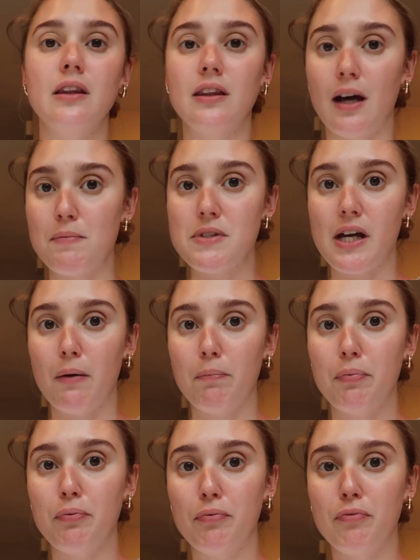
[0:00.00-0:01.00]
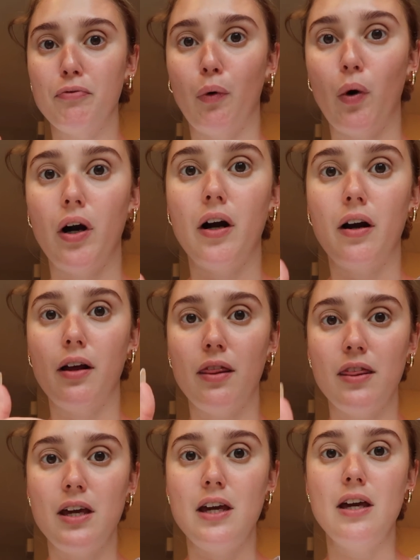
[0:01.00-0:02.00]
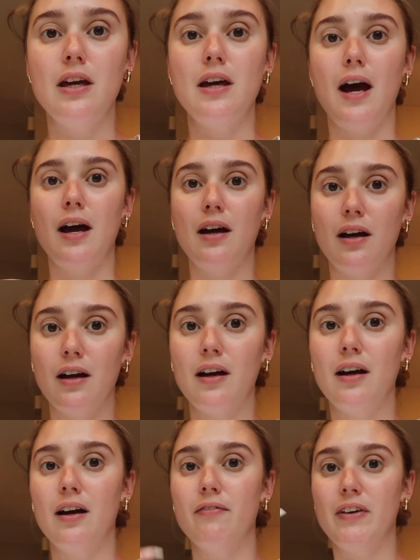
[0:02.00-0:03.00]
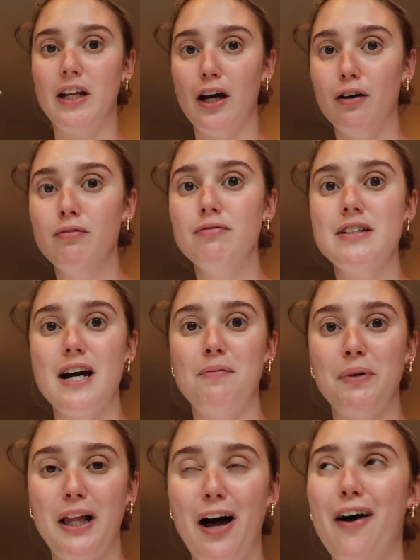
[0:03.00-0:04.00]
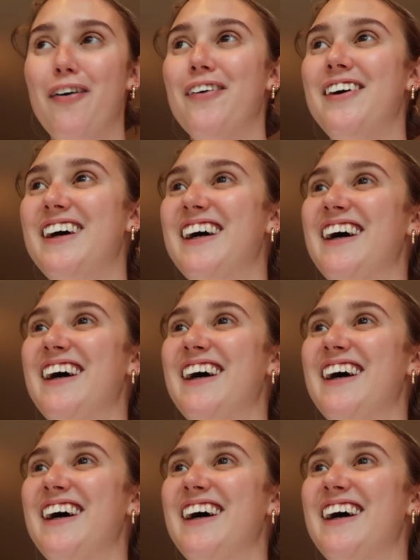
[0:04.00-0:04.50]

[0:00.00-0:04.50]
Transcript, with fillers: thumbs up for the video down below